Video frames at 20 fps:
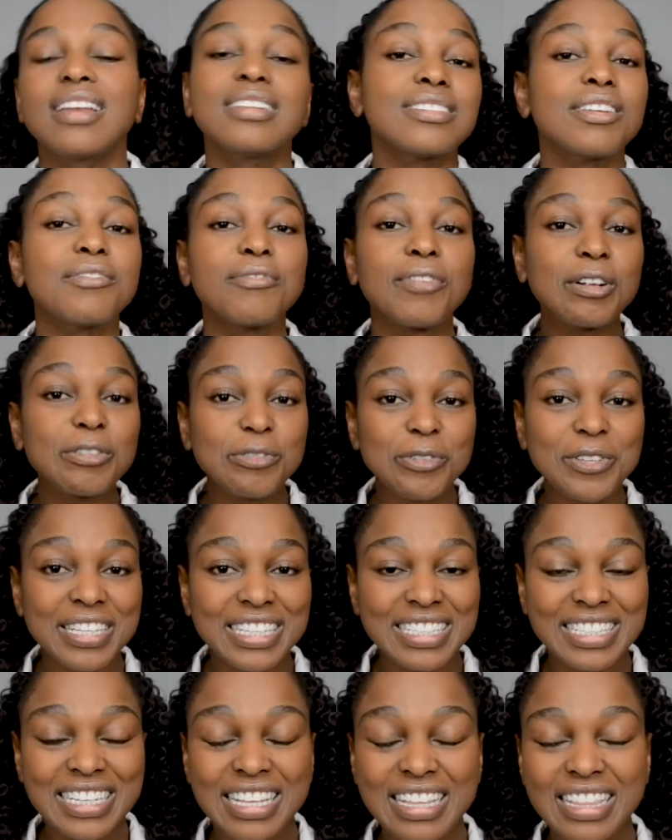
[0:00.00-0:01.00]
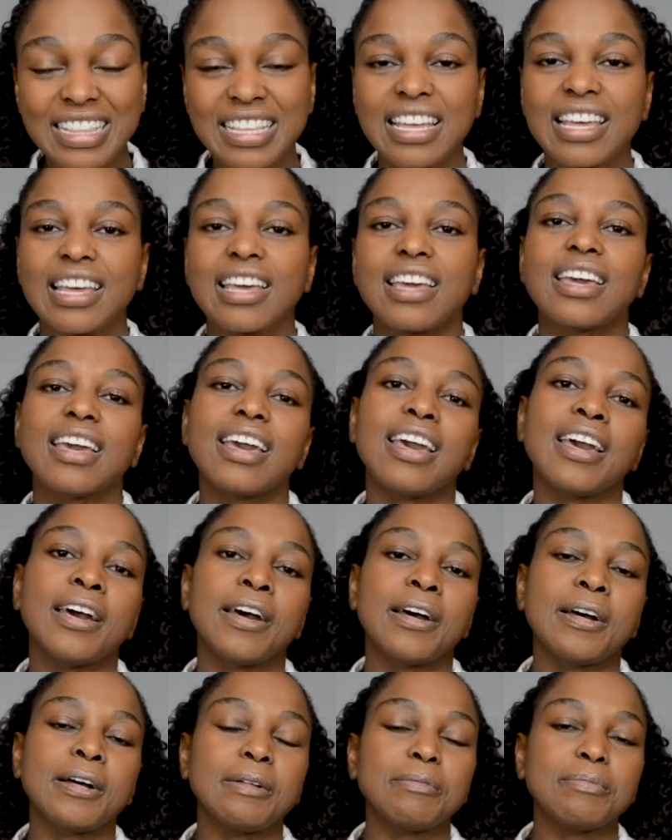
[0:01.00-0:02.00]
involved with the teeth.
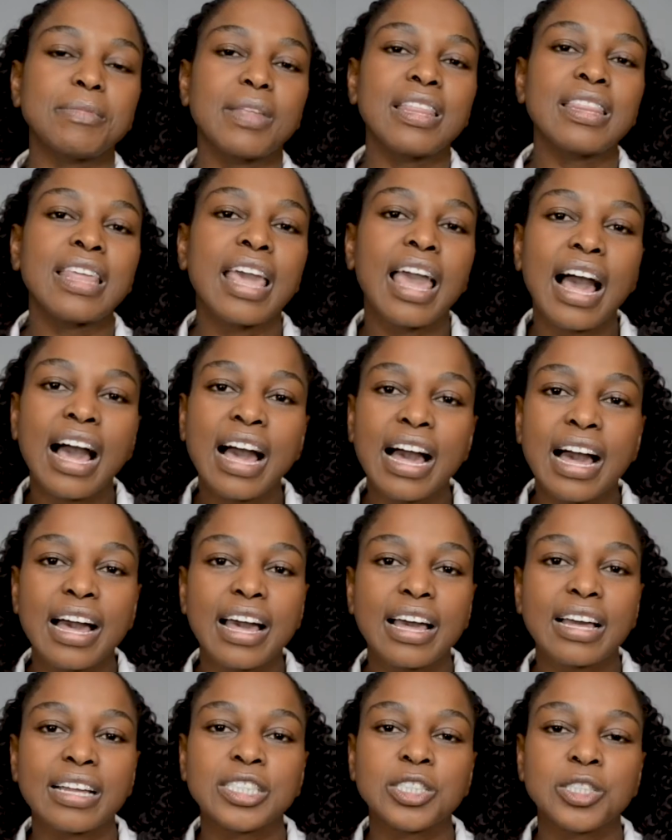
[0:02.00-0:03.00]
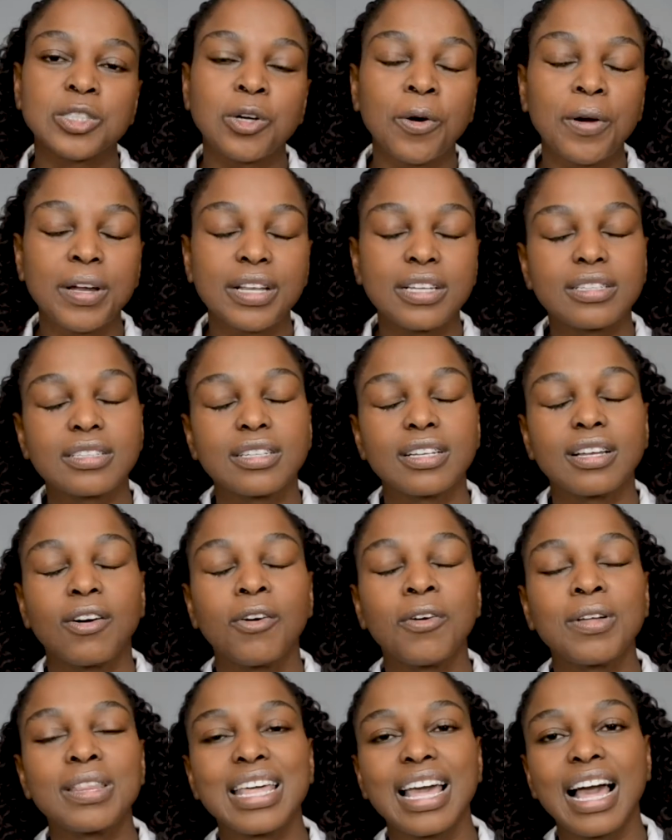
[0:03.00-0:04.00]
They are joined,
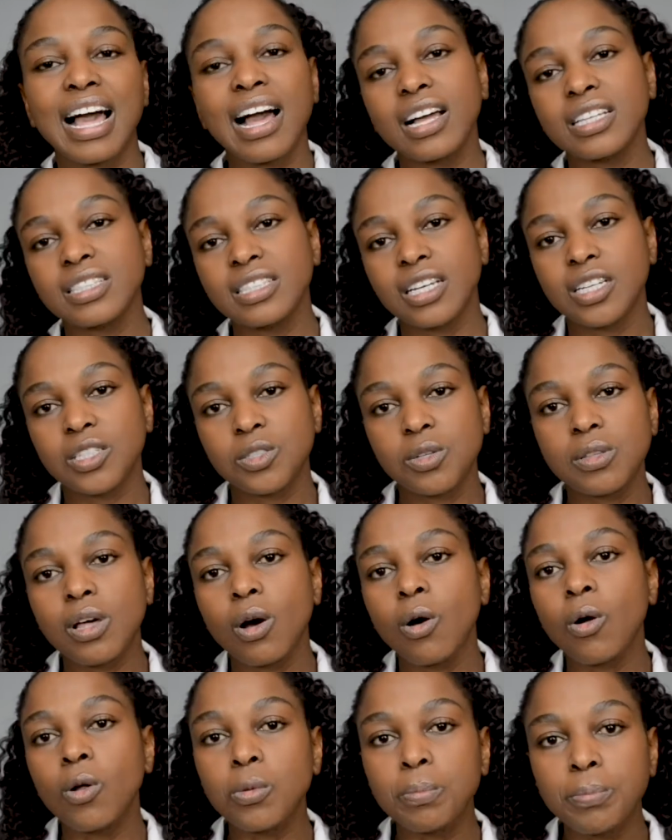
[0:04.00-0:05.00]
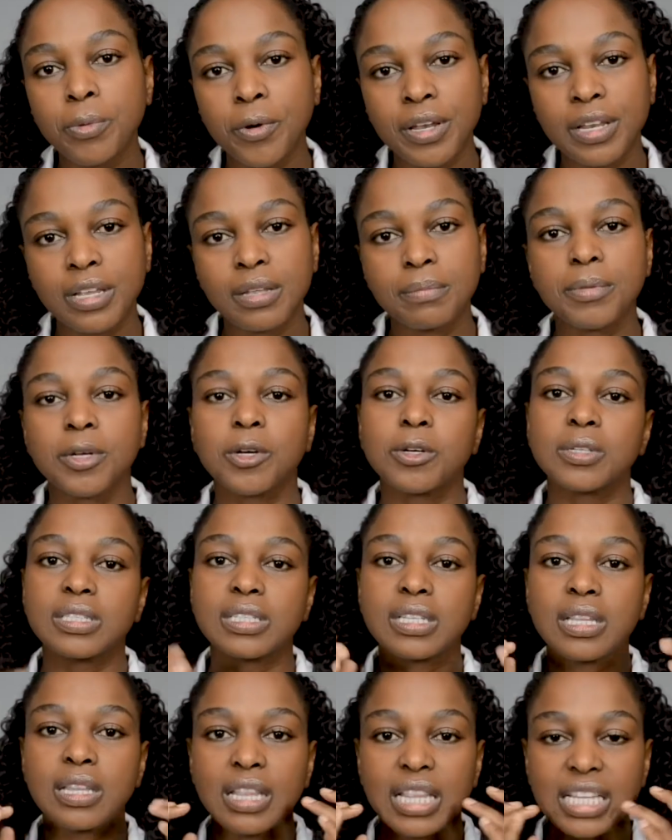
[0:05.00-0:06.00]
or they are attached to the whole body,
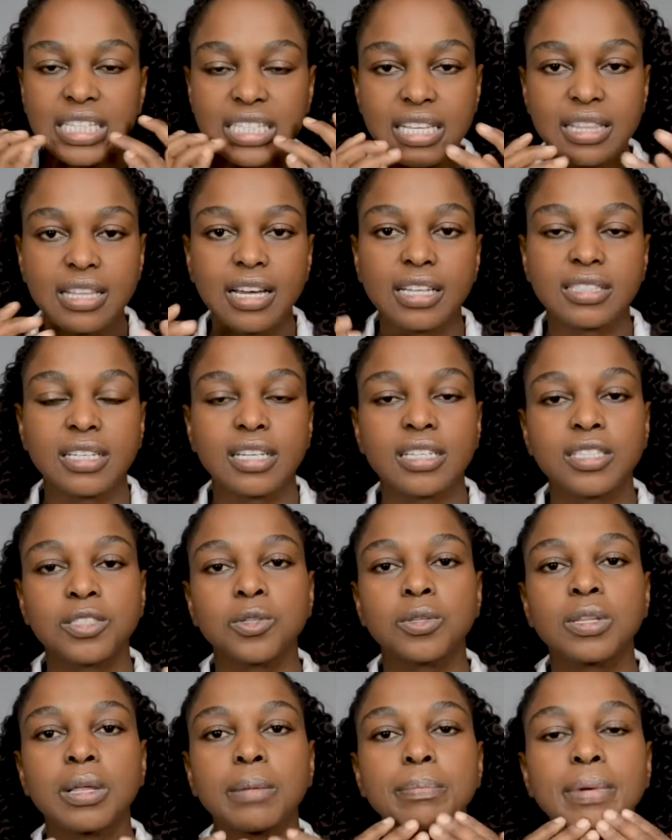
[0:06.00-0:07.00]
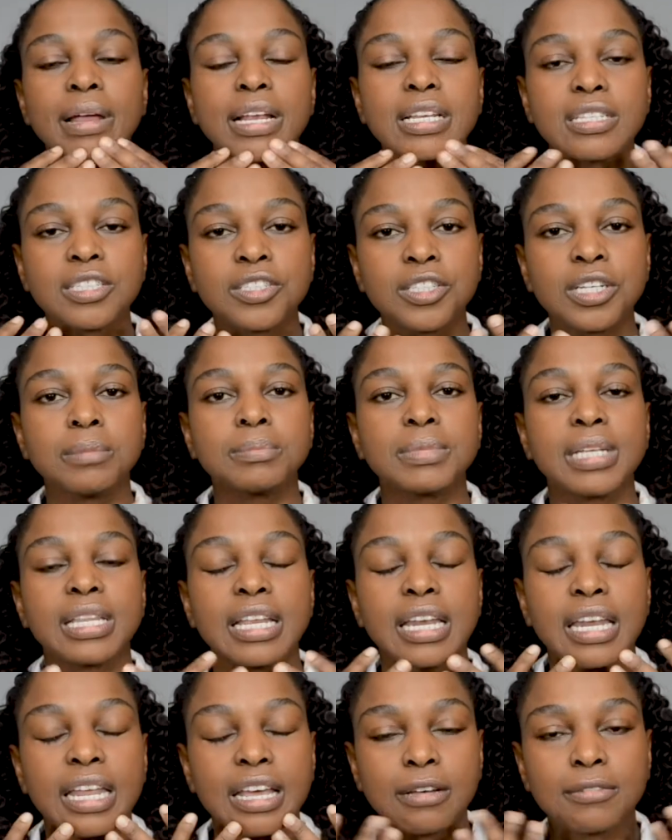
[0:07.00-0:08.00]
because the teeth are attached to the bloodstream and
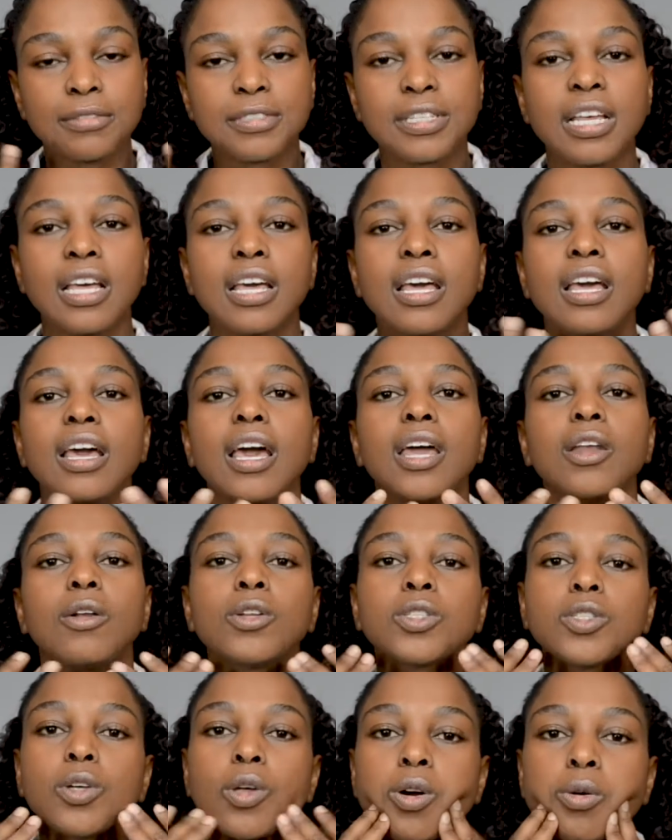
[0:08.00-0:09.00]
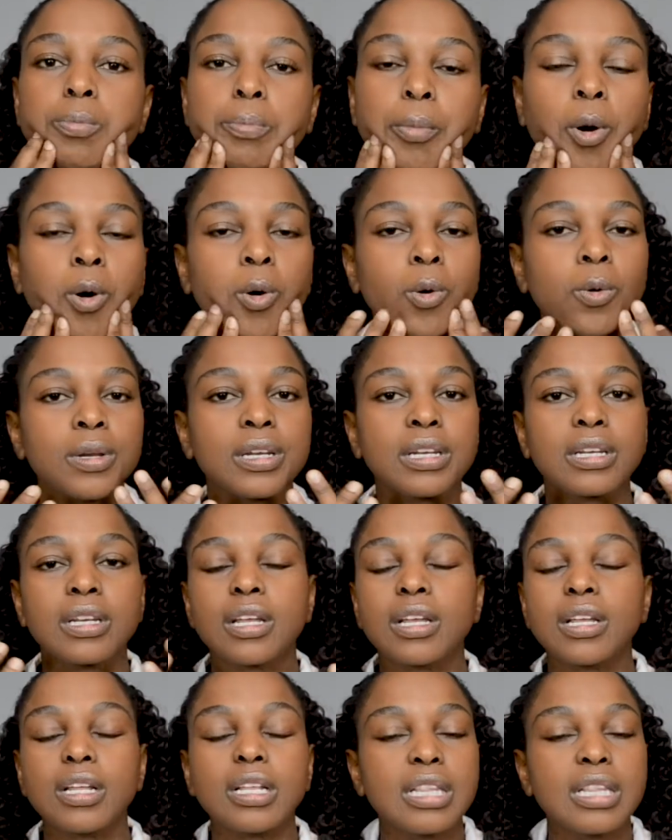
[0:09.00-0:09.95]
the nerves, and also your bone.